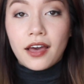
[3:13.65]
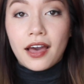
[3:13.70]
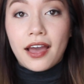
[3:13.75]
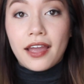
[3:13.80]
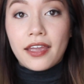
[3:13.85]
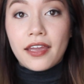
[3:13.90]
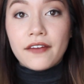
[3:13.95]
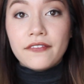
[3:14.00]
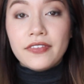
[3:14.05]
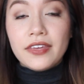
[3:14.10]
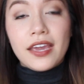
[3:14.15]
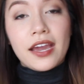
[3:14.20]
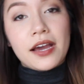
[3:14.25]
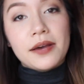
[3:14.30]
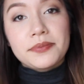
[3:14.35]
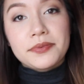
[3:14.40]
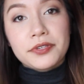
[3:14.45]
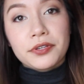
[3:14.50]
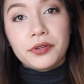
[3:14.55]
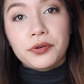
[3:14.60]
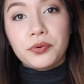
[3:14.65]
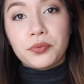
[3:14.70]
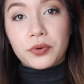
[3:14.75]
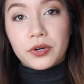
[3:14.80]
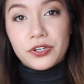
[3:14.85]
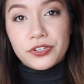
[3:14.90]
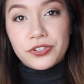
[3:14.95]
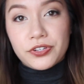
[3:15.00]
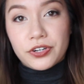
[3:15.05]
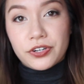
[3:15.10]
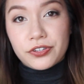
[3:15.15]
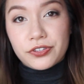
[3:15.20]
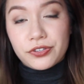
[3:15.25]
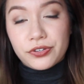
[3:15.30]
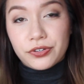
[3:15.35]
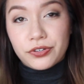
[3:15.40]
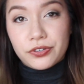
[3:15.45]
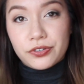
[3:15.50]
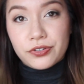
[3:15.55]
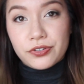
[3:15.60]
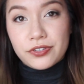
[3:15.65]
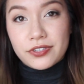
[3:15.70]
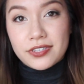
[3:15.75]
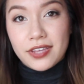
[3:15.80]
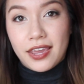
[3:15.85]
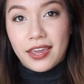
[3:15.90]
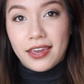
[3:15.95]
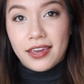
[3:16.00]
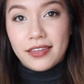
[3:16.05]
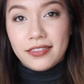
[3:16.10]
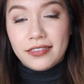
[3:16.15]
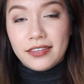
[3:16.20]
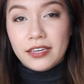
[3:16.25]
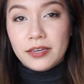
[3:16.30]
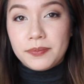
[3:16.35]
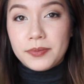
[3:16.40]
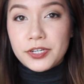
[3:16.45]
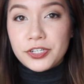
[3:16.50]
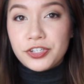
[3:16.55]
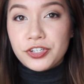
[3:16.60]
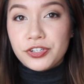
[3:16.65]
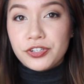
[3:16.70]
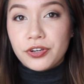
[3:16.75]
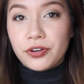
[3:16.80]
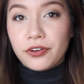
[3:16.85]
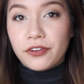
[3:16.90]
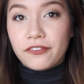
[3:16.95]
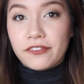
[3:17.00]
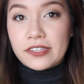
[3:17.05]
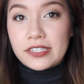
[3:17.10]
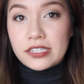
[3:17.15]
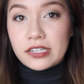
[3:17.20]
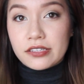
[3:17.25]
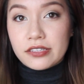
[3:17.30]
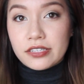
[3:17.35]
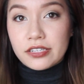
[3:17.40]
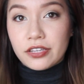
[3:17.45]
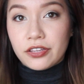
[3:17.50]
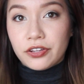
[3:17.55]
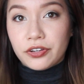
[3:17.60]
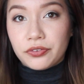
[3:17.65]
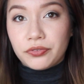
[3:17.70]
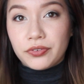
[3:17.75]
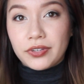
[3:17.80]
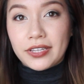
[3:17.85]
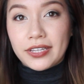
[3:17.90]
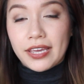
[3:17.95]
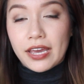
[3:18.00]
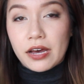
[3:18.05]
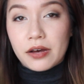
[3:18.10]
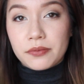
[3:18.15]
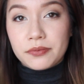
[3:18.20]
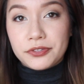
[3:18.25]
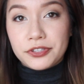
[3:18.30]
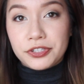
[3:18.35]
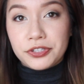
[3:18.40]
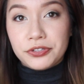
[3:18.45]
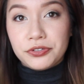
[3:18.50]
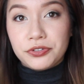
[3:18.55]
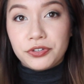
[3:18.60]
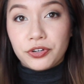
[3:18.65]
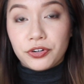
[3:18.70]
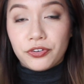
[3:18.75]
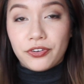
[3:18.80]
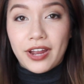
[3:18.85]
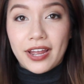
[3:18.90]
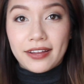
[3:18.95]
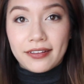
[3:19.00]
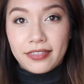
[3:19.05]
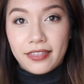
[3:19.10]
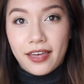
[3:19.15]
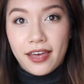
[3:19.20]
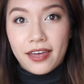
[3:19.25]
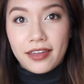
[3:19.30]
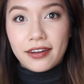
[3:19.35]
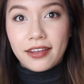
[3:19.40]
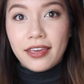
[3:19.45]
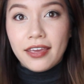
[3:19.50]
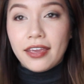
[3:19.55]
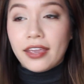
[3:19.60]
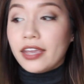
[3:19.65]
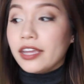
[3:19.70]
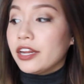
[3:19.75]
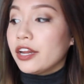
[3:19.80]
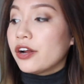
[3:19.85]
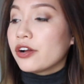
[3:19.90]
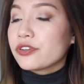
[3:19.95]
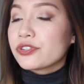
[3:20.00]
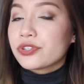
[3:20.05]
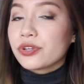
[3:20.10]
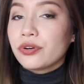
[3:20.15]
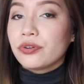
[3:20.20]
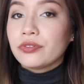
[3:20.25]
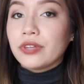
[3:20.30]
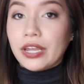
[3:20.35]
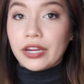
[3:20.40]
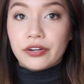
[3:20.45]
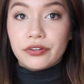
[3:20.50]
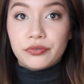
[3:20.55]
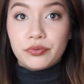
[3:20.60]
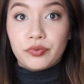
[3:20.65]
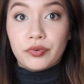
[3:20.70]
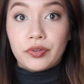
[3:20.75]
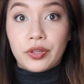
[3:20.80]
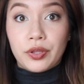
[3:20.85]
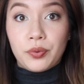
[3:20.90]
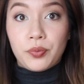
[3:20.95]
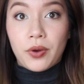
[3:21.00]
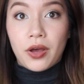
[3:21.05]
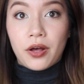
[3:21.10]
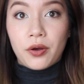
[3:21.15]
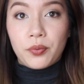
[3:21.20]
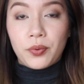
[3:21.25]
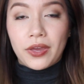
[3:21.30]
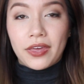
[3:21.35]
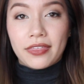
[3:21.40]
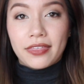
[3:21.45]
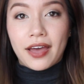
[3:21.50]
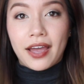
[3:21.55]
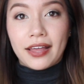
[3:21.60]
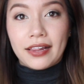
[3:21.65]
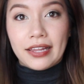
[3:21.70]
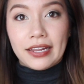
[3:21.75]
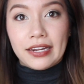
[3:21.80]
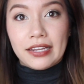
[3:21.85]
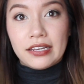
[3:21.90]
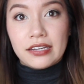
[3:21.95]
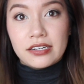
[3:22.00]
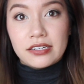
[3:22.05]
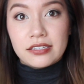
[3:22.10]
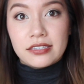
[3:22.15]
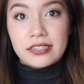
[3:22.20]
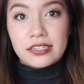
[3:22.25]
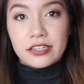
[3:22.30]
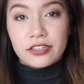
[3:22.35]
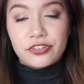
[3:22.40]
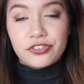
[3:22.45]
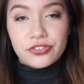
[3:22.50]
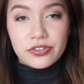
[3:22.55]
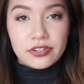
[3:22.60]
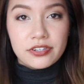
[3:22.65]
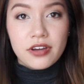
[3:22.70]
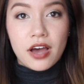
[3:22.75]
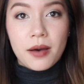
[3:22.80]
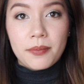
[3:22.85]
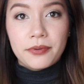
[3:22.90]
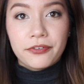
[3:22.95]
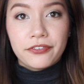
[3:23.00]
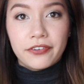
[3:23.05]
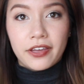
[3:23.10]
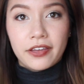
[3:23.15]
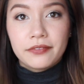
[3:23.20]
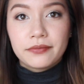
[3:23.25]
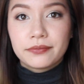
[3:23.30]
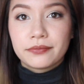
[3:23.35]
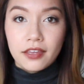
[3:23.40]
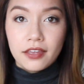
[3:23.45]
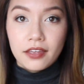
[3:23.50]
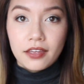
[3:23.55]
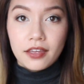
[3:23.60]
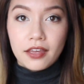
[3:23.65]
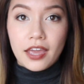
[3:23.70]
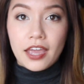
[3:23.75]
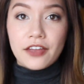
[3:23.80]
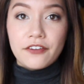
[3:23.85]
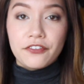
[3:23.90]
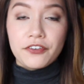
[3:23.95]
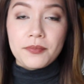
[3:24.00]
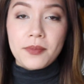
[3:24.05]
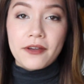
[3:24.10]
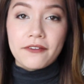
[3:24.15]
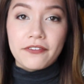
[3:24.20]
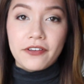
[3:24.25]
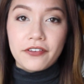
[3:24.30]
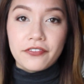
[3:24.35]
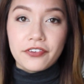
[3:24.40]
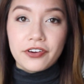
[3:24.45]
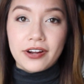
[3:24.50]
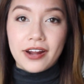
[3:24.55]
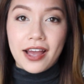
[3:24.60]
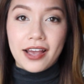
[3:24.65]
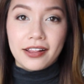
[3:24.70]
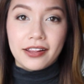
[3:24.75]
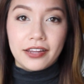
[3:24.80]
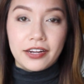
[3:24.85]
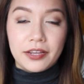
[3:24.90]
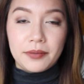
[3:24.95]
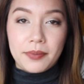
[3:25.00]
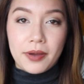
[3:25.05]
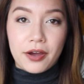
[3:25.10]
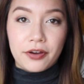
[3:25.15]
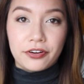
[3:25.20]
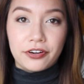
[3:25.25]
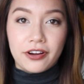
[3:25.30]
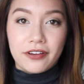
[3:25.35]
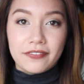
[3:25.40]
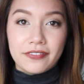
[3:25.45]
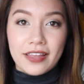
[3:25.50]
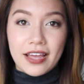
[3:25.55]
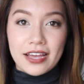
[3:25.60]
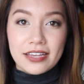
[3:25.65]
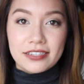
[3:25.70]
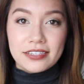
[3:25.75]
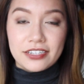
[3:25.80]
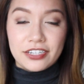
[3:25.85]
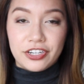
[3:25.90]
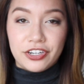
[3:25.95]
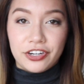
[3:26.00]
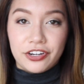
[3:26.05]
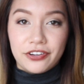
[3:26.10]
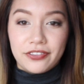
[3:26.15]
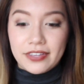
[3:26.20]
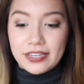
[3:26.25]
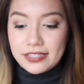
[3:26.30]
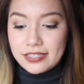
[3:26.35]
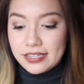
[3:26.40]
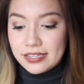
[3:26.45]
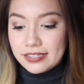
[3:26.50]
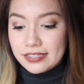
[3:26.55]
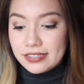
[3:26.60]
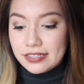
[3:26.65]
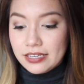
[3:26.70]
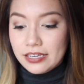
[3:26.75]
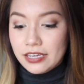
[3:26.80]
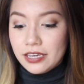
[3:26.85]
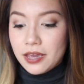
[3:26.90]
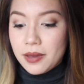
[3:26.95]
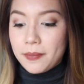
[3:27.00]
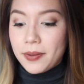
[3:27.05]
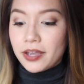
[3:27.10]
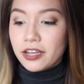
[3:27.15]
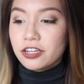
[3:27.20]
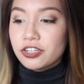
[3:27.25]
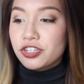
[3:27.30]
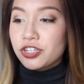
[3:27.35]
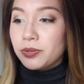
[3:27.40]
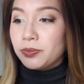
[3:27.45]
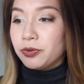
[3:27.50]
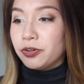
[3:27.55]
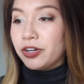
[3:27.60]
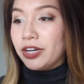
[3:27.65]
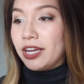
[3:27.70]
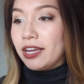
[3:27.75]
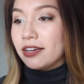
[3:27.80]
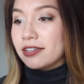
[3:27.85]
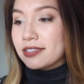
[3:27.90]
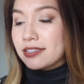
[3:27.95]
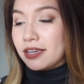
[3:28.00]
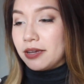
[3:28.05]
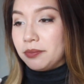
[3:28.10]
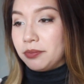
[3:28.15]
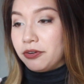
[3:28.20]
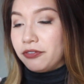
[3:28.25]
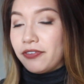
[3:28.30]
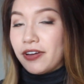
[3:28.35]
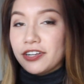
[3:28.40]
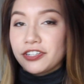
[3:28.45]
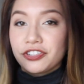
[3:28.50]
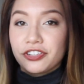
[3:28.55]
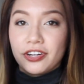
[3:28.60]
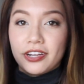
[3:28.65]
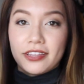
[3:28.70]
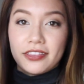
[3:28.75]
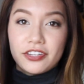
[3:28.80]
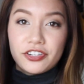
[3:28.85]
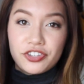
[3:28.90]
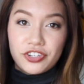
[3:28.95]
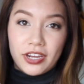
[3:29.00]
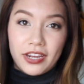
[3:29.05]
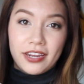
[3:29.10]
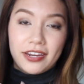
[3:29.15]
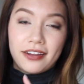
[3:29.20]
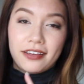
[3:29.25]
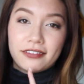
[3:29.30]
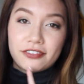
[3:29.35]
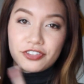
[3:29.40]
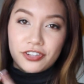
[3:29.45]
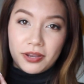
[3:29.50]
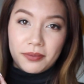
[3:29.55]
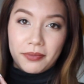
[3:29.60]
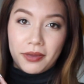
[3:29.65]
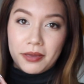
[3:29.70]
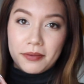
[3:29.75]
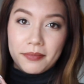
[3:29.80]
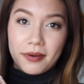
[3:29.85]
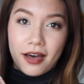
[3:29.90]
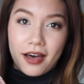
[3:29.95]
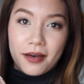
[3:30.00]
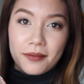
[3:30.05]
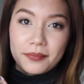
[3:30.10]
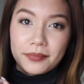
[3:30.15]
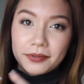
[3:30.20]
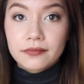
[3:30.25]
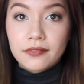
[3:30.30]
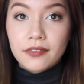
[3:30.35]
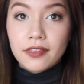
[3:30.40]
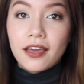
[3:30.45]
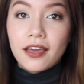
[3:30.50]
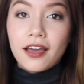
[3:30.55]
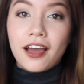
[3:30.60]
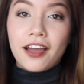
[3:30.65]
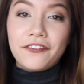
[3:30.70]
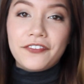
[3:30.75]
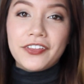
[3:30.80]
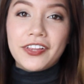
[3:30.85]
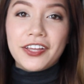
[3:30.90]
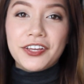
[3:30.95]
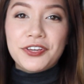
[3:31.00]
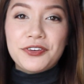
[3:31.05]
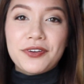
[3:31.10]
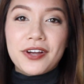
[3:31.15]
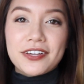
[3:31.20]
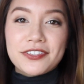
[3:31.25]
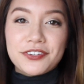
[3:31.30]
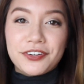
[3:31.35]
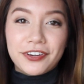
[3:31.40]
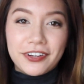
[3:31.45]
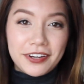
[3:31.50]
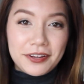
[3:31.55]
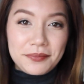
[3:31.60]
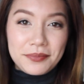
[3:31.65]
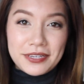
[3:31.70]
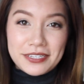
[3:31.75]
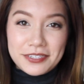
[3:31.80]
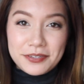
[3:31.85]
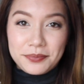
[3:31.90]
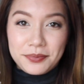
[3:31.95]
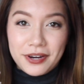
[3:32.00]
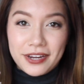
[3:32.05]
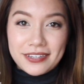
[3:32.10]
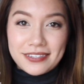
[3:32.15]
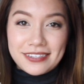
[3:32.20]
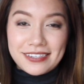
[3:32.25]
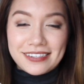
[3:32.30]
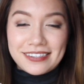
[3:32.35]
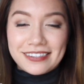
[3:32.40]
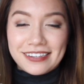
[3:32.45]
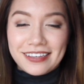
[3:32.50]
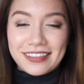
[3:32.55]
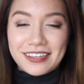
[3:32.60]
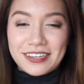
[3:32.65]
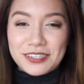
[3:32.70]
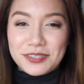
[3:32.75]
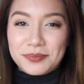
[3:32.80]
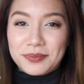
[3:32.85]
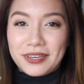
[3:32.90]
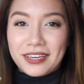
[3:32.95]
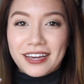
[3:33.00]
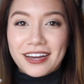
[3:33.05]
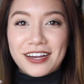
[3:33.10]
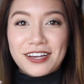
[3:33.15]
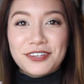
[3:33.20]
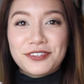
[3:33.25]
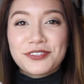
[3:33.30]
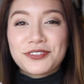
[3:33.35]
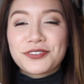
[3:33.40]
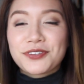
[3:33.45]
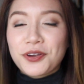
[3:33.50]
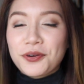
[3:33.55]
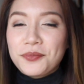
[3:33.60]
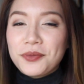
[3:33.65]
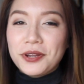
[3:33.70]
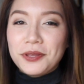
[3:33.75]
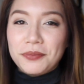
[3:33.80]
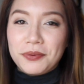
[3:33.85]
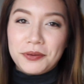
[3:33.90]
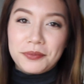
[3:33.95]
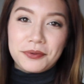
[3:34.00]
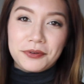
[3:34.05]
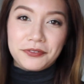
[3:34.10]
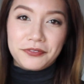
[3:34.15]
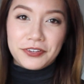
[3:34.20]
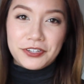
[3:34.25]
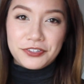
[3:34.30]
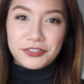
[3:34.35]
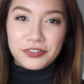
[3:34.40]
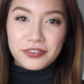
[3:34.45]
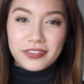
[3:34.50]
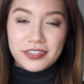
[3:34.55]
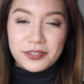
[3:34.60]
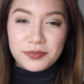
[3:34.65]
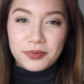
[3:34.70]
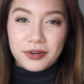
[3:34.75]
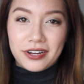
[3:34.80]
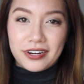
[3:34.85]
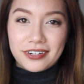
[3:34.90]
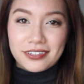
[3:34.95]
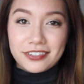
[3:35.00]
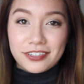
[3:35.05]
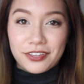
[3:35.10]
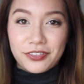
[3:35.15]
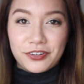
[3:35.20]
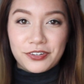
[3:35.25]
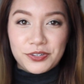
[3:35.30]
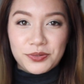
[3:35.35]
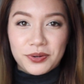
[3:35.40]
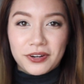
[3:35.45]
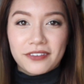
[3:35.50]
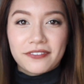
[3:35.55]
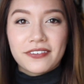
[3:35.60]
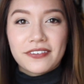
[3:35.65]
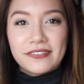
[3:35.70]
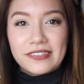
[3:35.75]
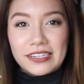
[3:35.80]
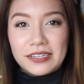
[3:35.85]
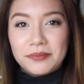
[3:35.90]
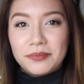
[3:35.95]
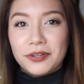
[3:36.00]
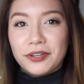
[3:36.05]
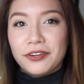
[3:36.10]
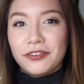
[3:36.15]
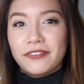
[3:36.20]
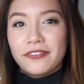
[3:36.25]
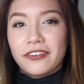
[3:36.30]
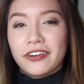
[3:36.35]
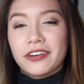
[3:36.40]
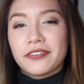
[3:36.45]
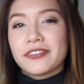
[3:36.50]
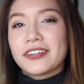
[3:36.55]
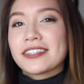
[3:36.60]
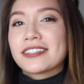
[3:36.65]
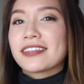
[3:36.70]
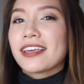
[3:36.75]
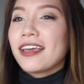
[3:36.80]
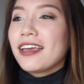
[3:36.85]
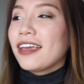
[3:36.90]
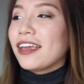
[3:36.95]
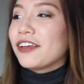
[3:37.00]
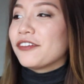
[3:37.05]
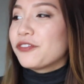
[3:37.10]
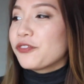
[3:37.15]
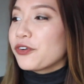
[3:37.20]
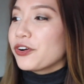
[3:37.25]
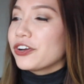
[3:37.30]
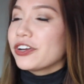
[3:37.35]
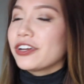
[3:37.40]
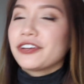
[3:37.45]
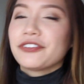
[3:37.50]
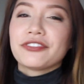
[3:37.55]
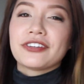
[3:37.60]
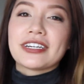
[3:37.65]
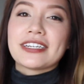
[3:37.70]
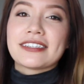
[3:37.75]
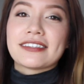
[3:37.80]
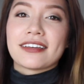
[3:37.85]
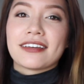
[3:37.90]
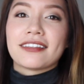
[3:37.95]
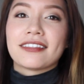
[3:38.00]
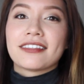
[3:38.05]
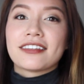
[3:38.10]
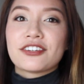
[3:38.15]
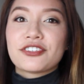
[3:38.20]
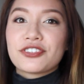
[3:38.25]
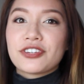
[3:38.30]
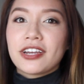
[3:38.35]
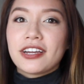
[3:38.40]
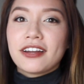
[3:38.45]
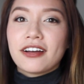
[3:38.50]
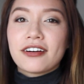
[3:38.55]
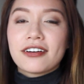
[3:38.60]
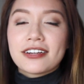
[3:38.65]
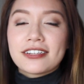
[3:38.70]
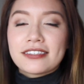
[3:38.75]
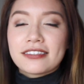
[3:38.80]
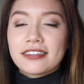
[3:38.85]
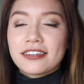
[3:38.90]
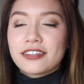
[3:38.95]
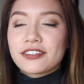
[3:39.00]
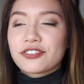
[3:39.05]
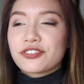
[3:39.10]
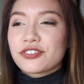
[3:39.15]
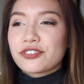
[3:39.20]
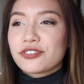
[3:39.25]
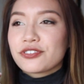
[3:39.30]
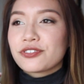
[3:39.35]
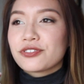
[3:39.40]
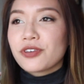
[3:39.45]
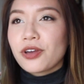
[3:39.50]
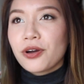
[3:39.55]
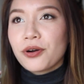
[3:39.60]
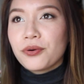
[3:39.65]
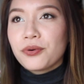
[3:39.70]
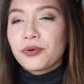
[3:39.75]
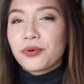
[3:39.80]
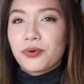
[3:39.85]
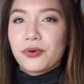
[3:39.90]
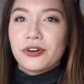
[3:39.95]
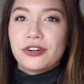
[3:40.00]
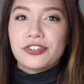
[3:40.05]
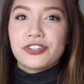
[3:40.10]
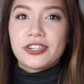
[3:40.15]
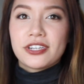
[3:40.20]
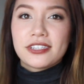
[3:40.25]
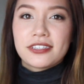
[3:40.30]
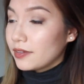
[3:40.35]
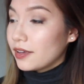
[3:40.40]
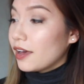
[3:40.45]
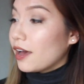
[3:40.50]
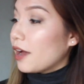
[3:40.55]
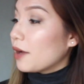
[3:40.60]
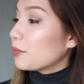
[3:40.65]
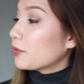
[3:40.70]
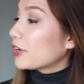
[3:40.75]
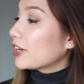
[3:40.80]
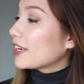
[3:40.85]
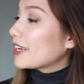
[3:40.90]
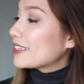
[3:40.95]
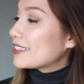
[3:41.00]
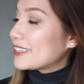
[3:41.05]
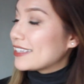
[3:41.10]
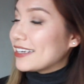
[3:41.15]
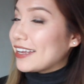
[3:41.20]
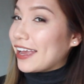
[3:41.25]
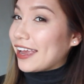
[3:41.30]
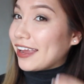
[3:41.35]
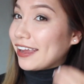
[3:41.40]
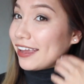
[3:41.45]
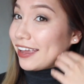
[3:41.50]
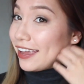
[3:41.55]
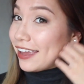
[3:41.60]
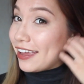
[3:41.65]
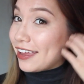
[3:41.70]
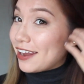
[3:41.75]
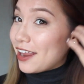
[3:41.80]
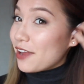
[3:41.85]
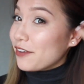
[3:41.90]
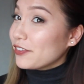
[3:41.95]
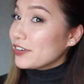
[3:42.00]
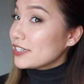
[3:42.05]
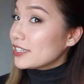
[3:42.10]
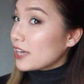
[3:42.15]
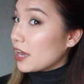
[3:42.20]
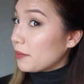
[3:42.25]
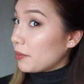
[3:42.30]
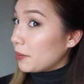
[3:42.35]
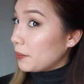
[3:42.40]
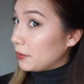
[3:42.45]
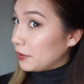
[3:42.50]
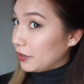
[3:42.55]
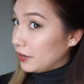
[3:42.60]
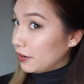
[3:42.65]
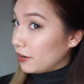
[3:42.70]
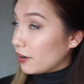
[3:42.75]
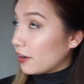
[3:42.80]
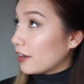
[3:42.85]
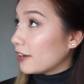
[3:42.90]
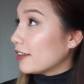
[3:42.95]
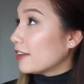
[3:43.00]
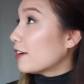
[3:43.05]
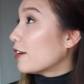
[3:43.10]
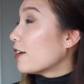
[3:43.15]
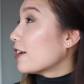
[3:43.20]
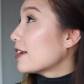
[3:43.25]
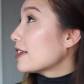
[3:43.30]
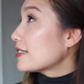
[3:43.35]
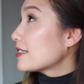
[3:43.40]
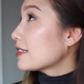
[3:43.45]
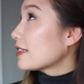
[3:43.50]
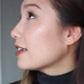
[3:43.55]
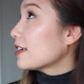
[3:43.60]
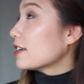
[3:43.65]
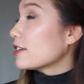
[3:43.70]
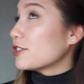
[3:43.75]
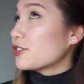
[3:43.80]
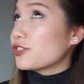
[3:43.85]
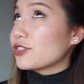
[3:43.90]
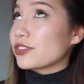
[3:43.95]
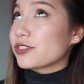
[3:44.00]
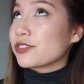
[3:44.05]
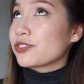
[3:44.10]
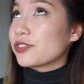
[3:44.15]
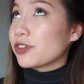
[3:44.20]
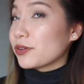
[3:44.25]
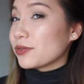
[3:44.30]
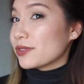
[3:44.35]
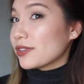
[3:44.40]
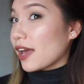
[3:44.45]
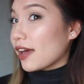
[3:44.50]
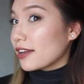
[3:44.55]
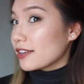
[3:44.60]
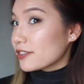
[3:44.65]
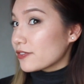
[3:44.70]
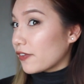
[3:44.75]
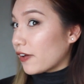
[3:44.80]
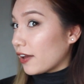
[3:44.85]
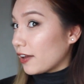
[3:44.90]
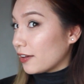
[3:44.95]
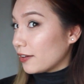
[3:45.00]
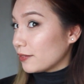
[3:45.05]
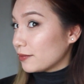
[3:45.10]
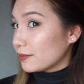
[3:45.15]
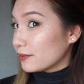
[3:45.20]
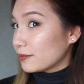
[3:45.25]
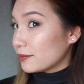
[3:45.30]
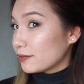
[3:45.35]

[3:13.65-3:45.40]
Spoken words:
I have the absolute worst dark circles, and the peachy tone of this concealer really helped to correct that. And it also layered really well with highlighting concealers on top of it. And for my favorite highlighting powder of last year, this is the Becca Shimmering Skin Perfector in the shade Champagne Pop. I feel like you guys aren't going to be surprised to see this because so many people featured this product in their 2015 beauty favorites, and for good reason. This shade honestly is just so gorgeous. I'm wearing it today, and every time I put it on, it honestly is just so satisfying.